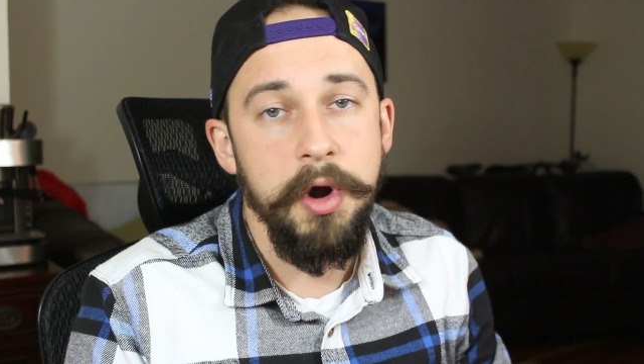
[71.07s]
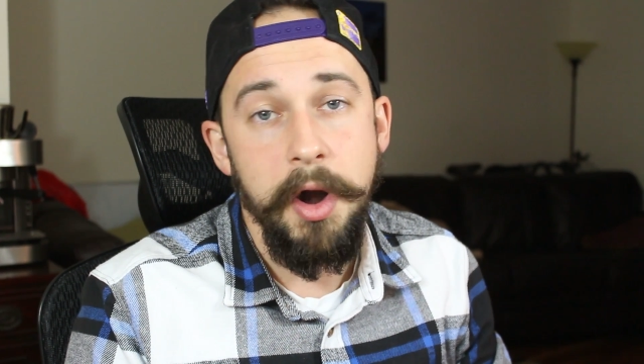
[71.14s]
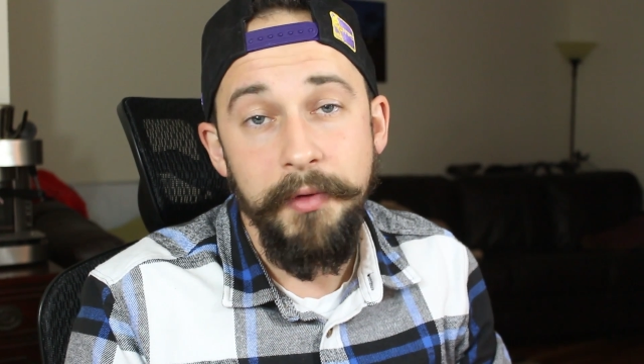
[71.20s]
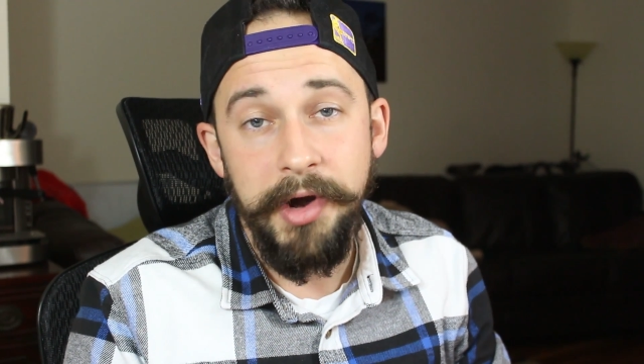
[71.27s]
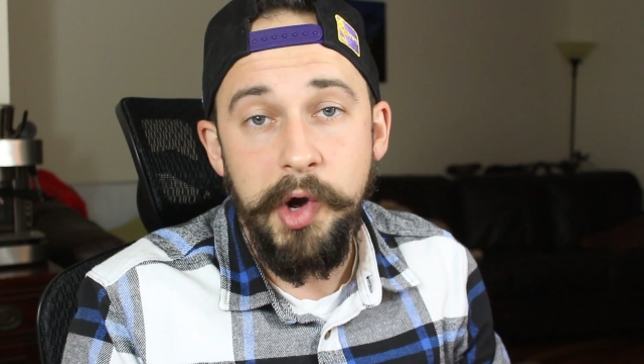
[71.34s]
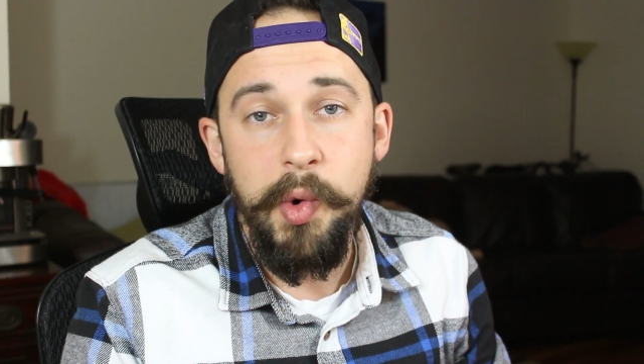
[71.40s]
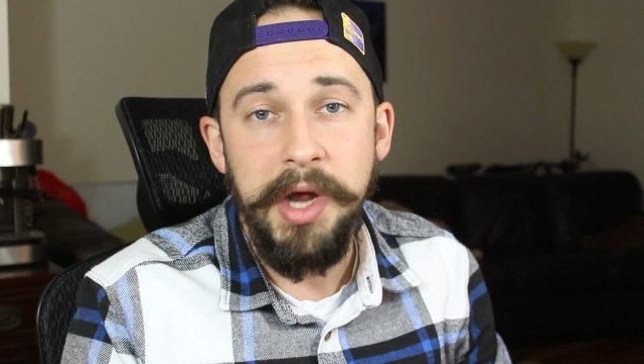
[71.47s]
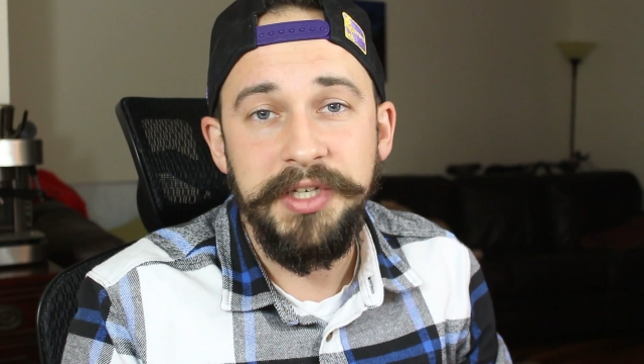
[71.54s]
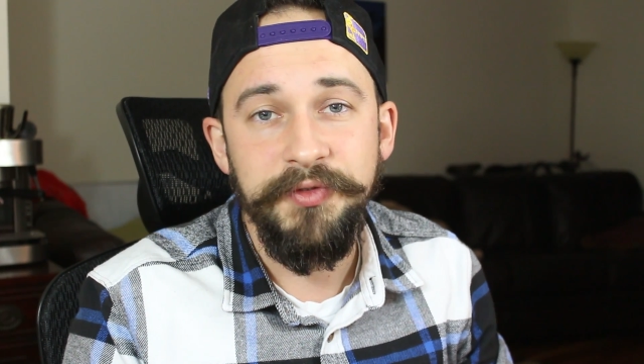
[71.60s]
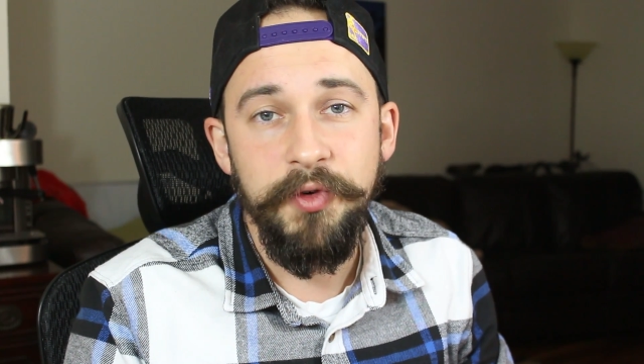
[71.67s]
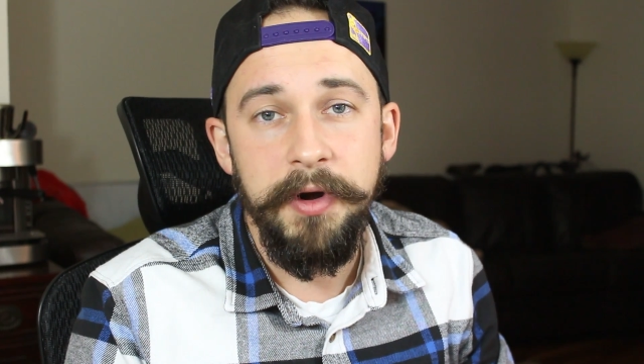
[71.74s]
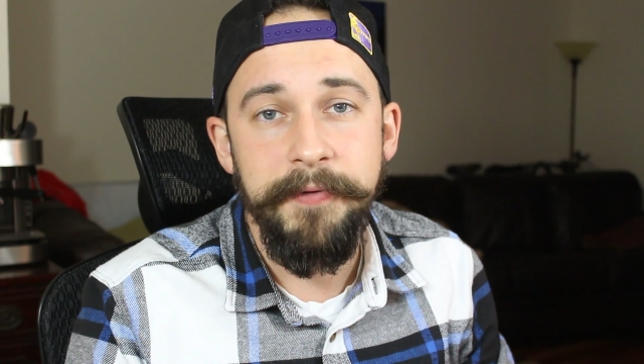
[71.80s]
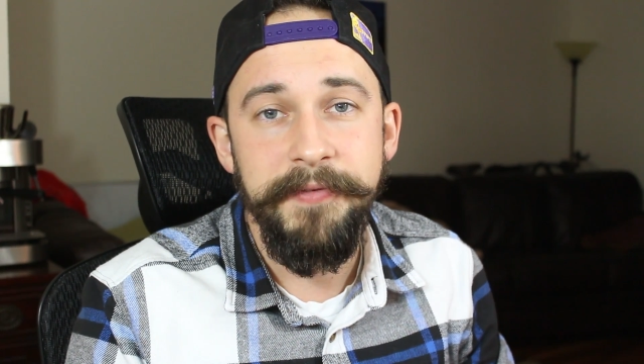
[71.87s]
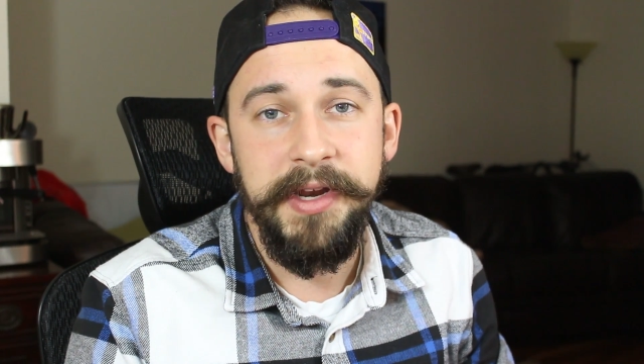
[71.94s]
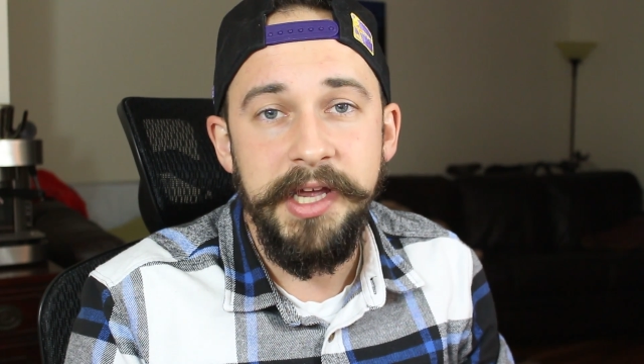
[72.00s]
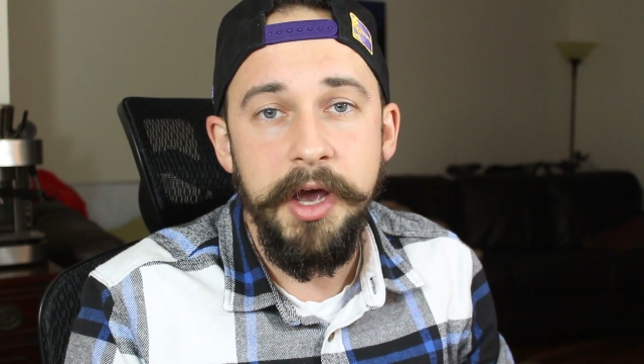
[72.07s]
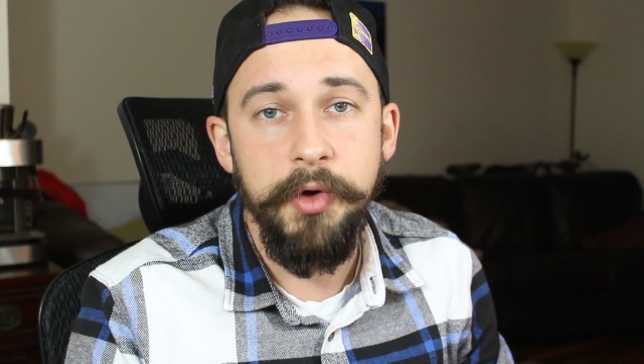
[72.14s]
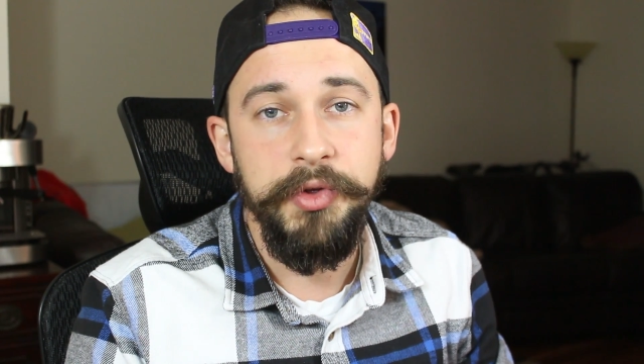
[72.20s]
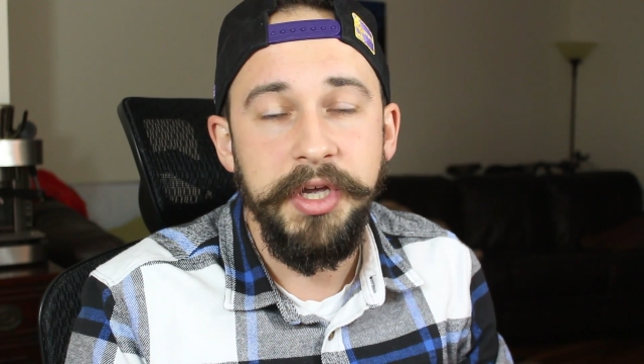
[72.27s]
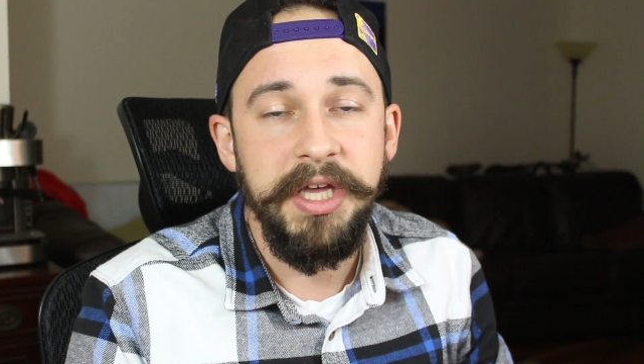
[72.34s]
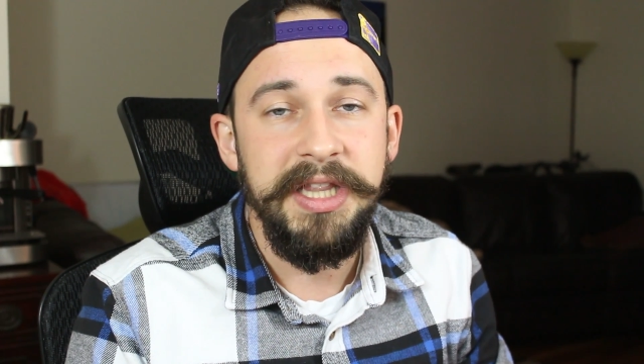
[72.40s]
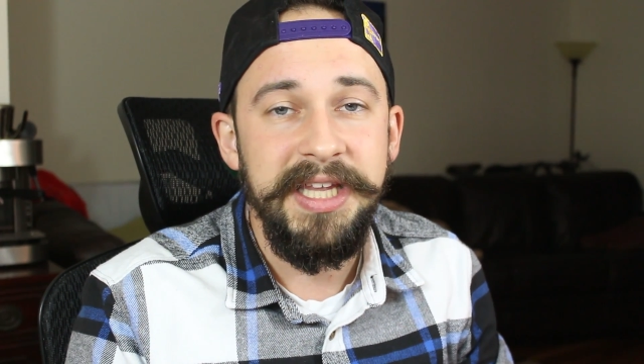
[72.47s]
or a request for a
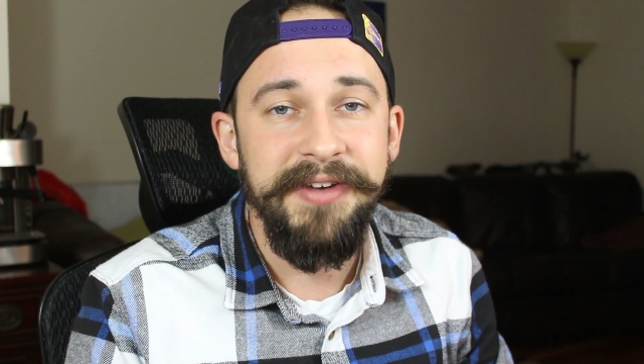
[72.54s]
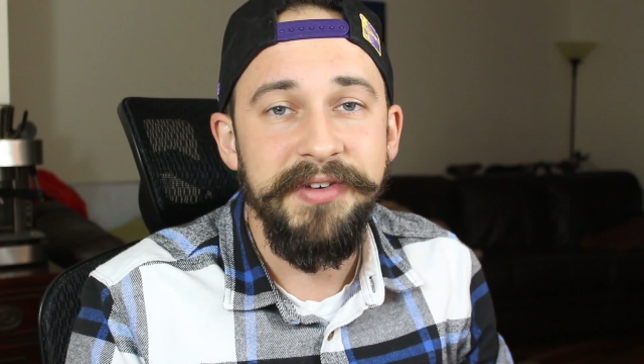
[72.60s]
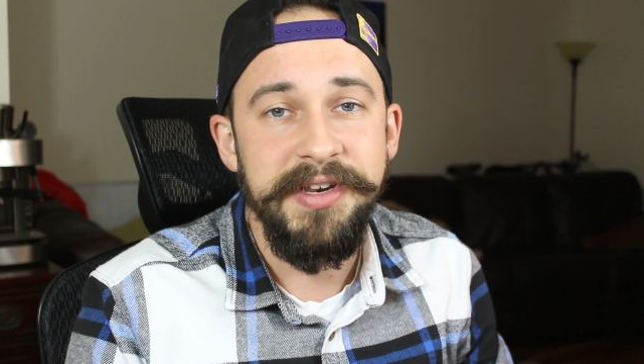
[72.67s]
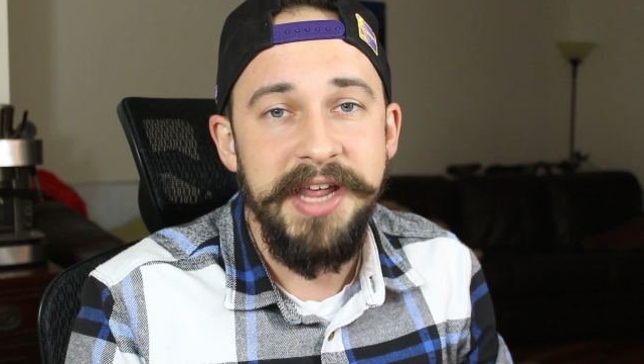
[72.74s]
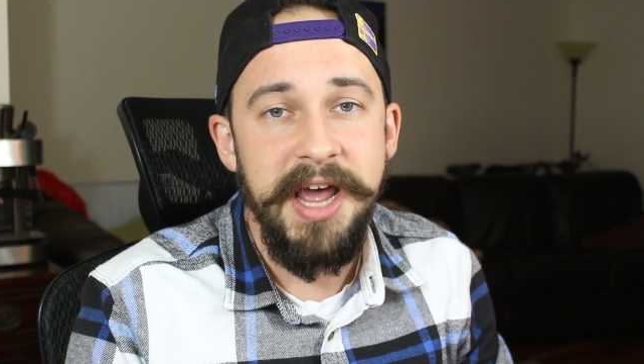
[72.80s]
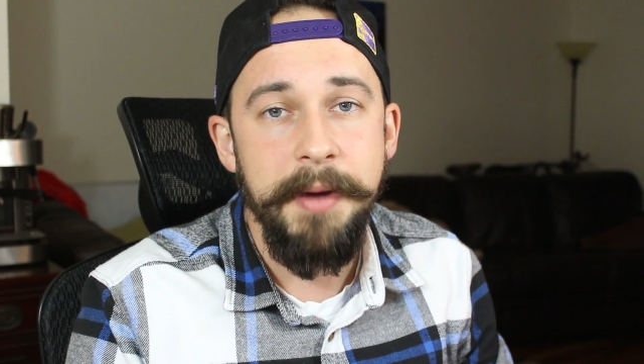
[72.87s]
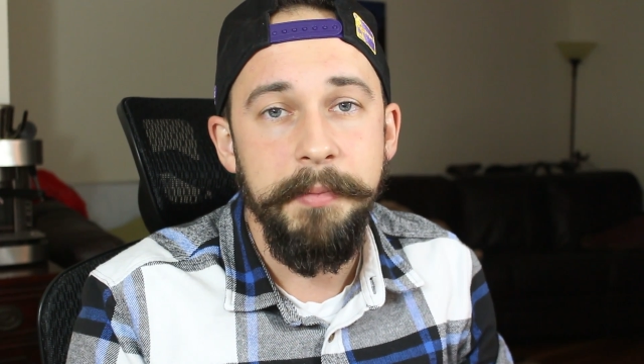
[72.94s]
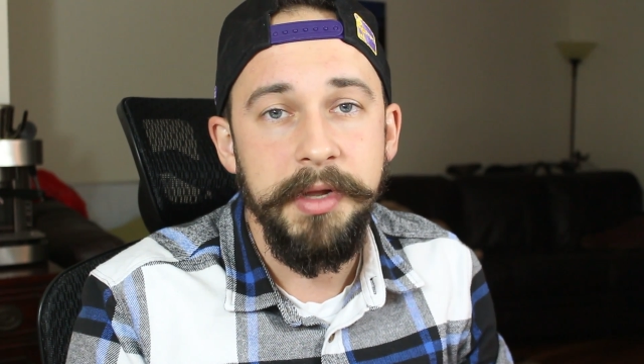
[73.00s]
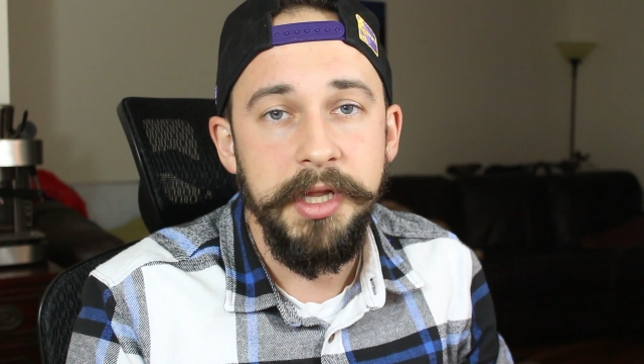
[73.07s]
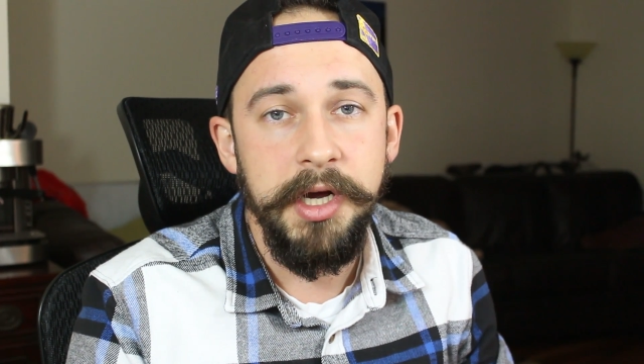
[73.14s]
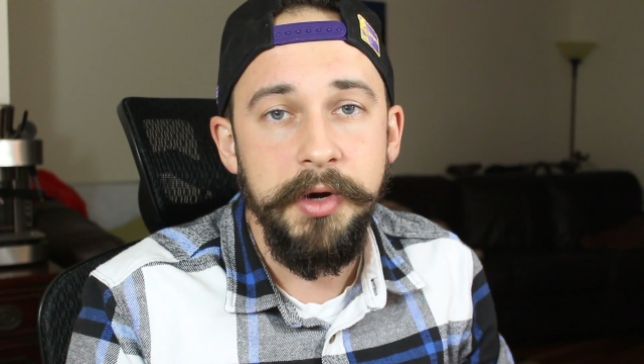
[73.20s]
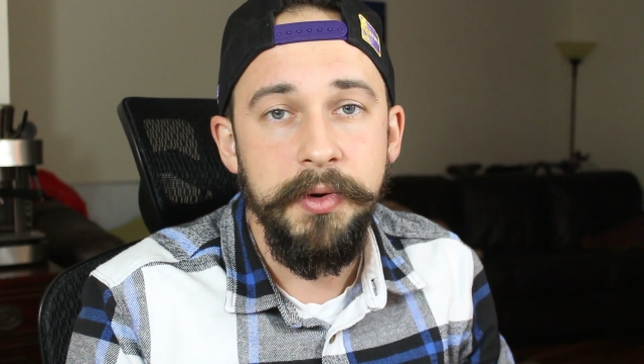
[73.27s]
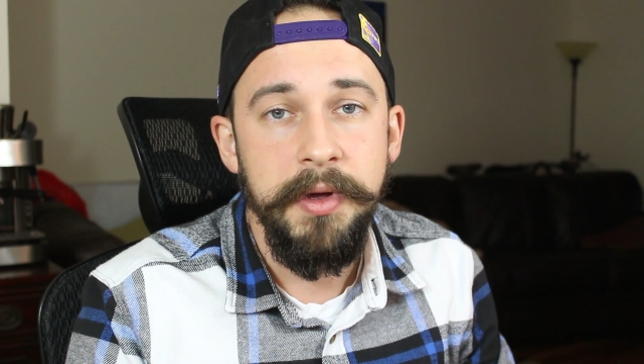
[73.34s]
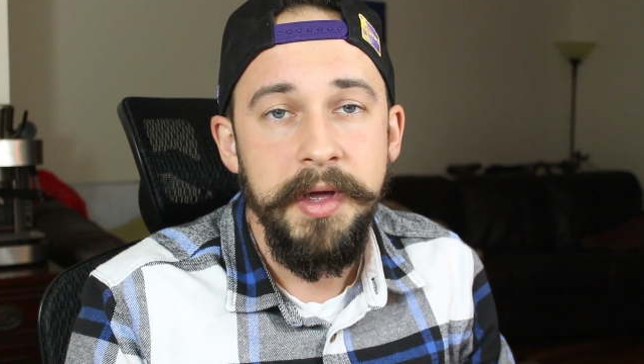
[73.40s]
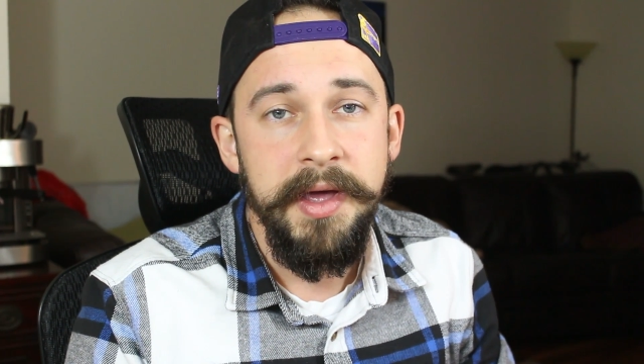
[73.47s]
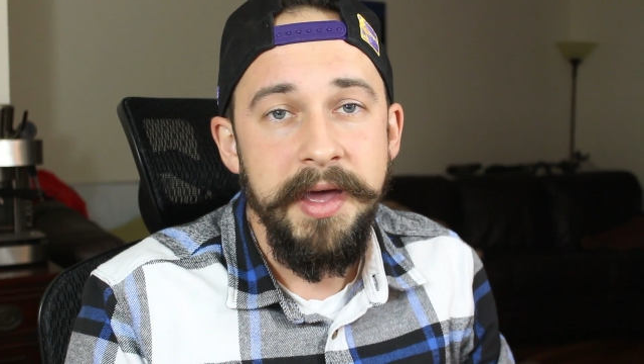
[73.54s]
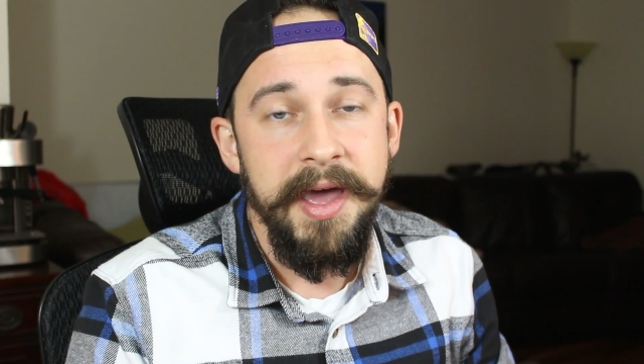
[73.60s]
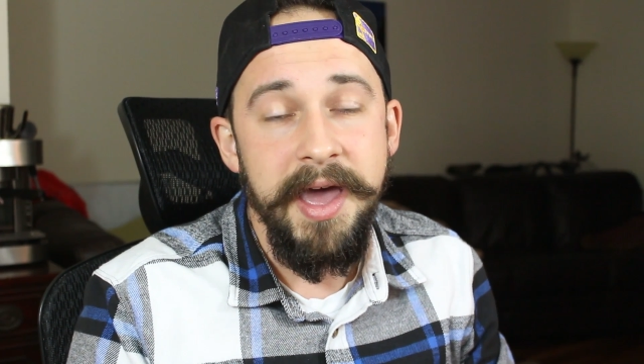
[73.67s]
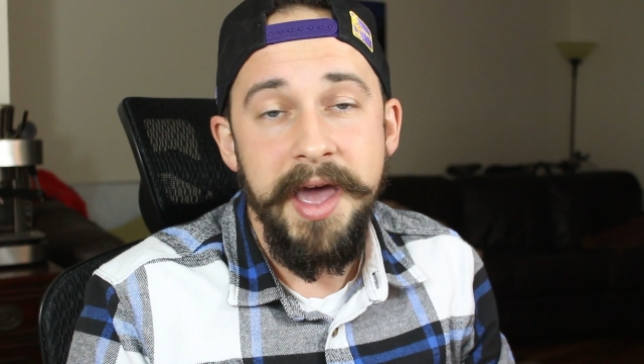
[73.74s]
video, you can leave it down below.